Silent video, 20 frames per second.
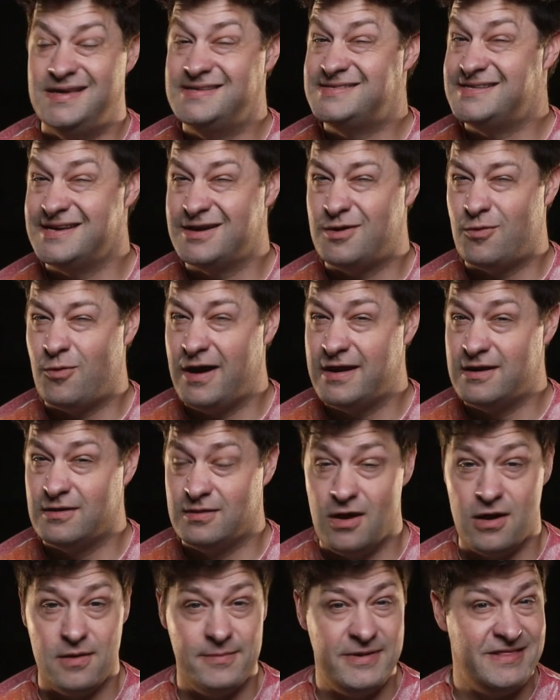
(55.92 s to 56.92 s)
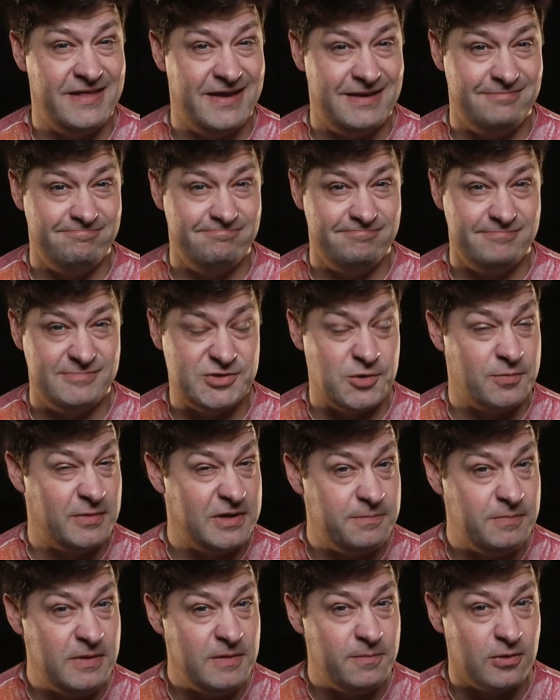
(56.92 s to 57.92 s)
Isn't it quite alarming that so
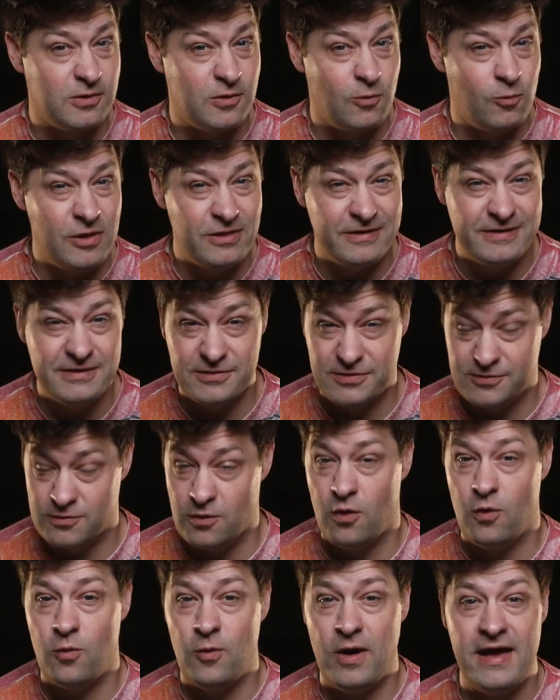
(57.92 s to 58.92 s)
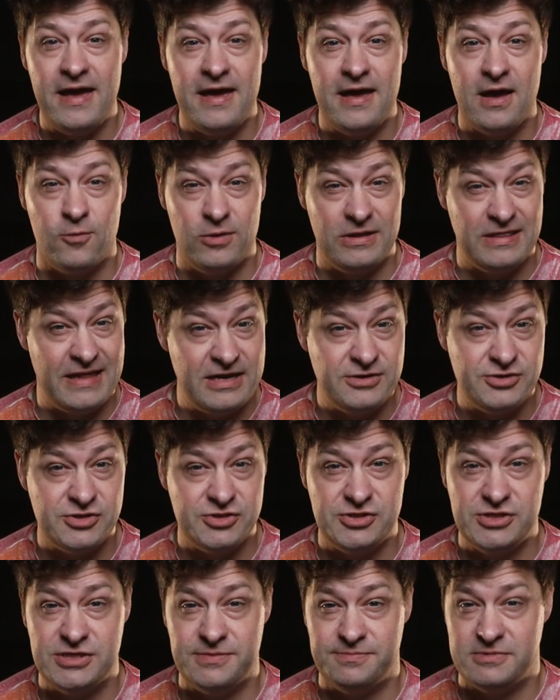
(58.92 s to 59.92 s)
many people are willing to throw away a
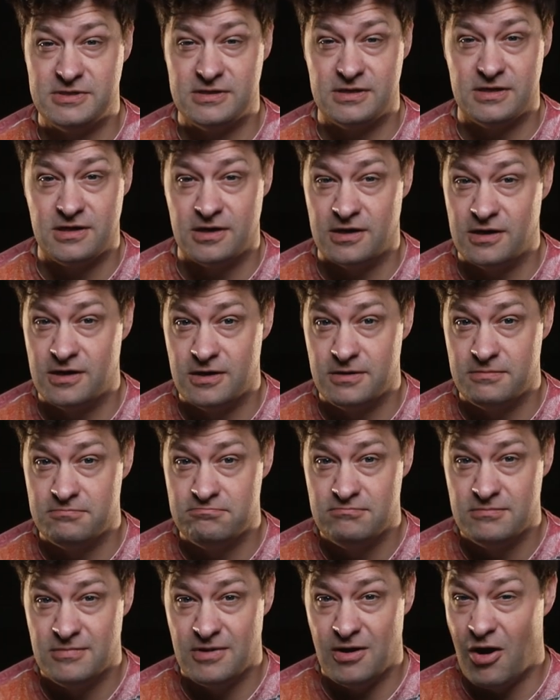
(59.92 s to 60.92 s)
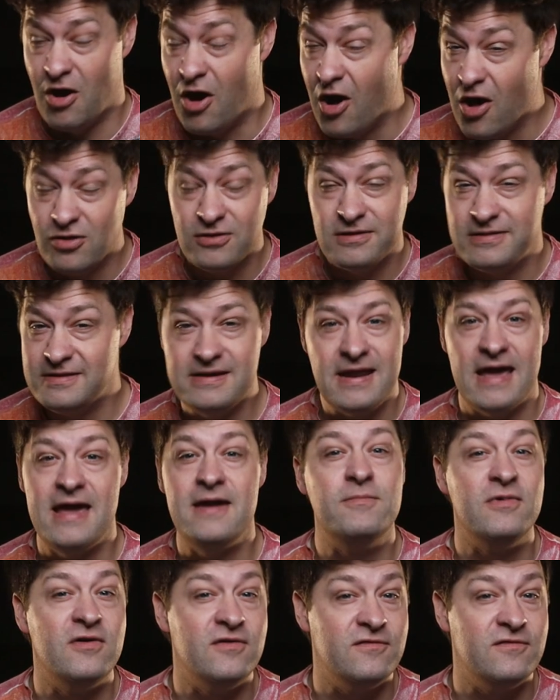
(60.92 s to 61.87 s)
relationship to the curb, all in the name